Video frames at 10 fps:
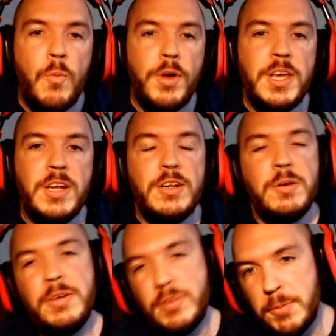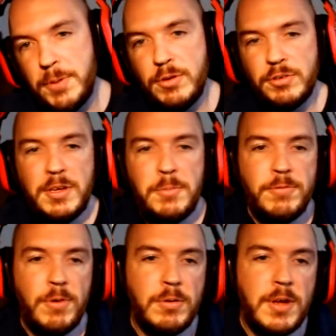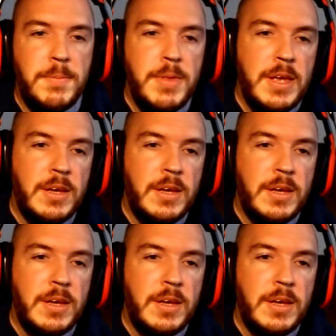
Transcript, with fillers: What you're going to do is open your Cemu folder,